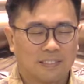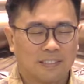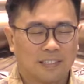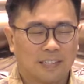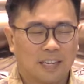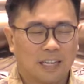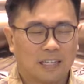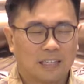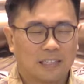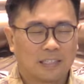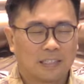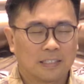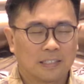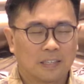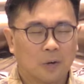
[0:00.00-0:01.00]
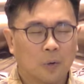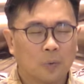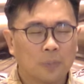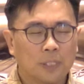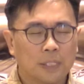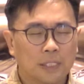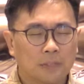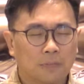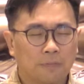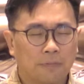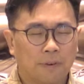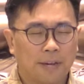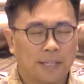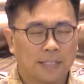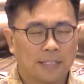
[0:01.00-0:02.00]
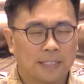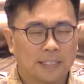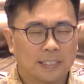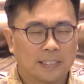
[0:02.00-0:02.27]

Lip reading: Like the oldest friend